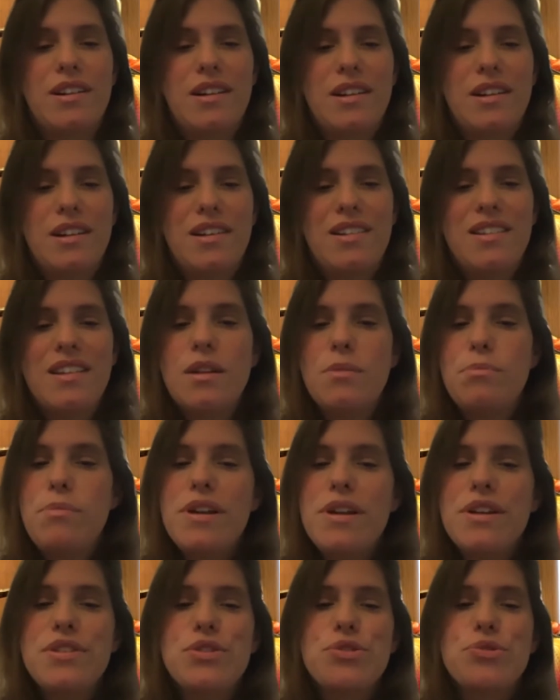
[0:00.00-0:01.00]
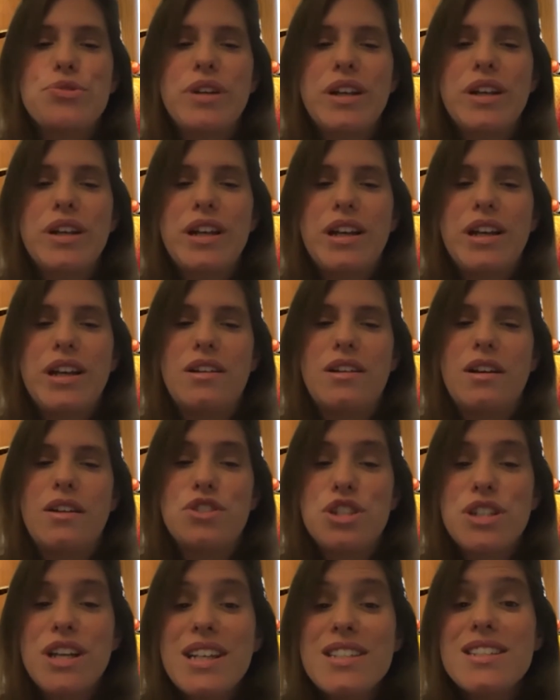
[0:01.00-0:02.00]
than the ministry of
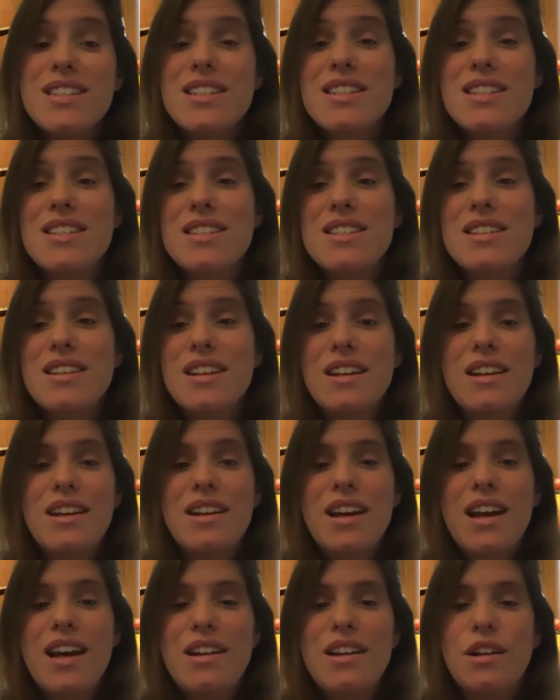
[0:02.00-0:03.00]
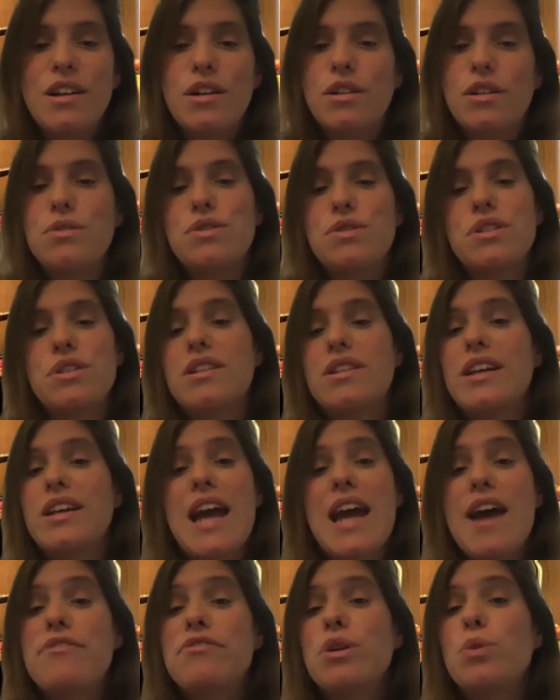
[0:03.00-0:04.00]
justice and inclusion that
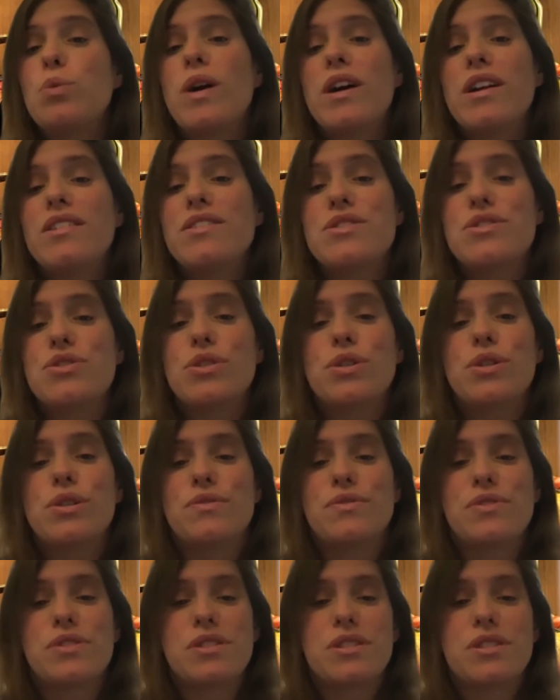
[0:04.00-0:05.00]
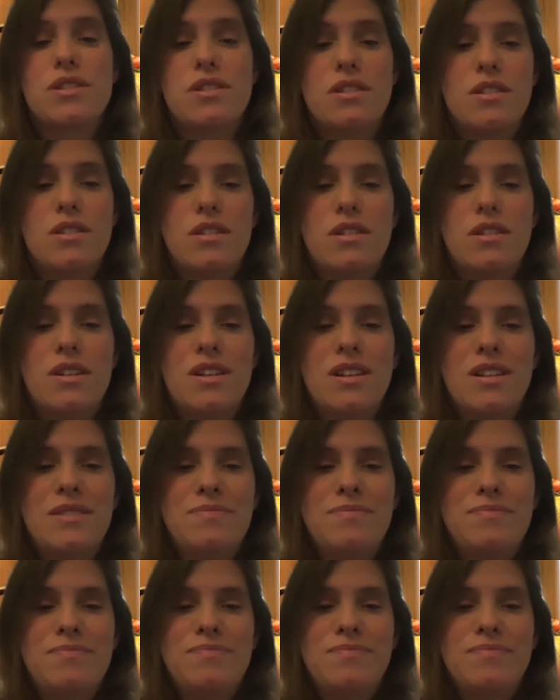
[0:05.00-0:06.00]
everyone deserves.
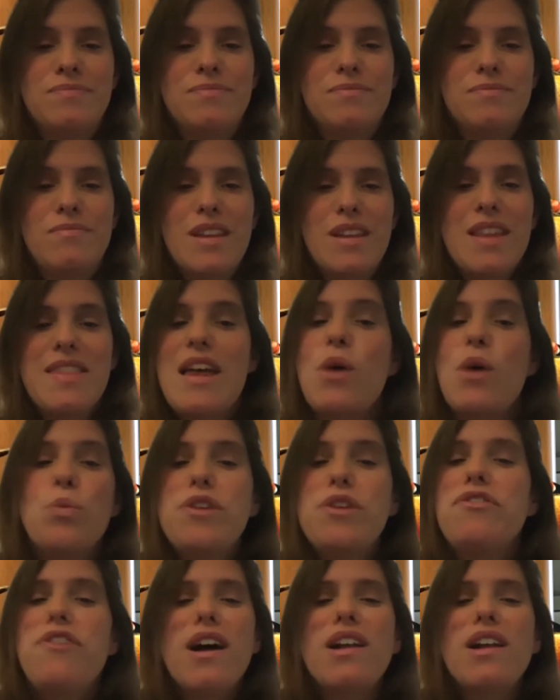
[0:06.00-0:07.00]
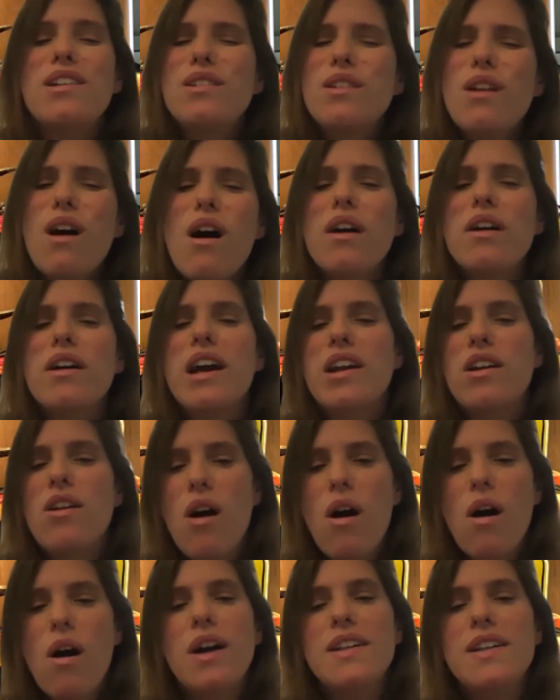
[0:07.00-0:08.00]
That we fought long and
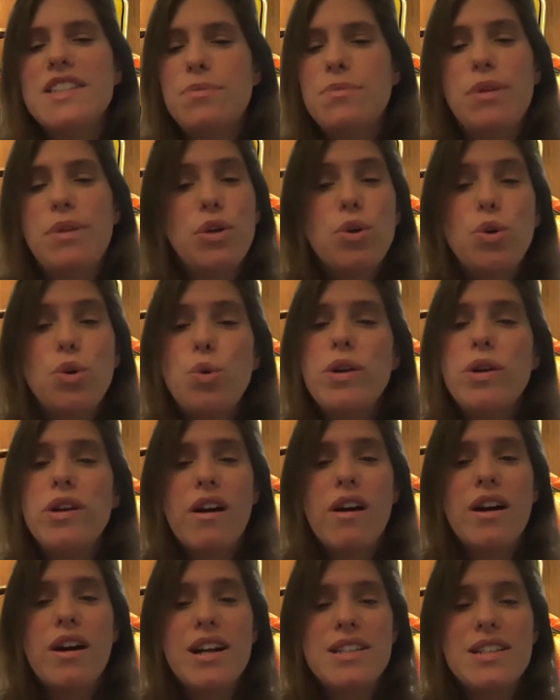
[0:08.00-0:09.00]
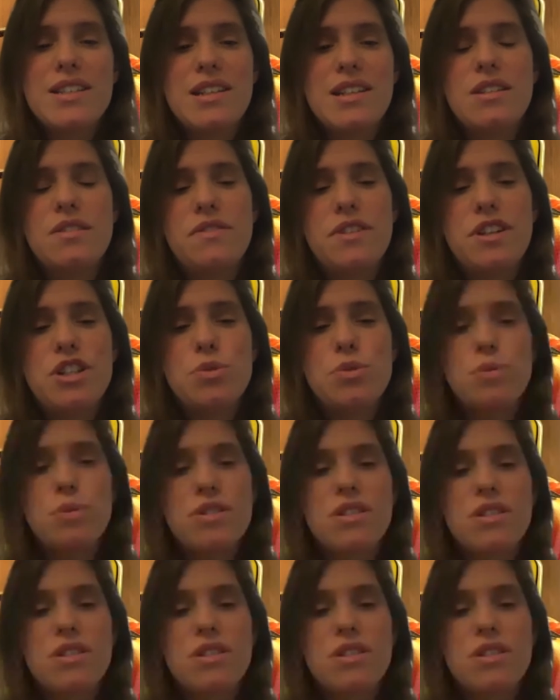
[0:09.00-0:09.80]
hard to be who we are as individuals.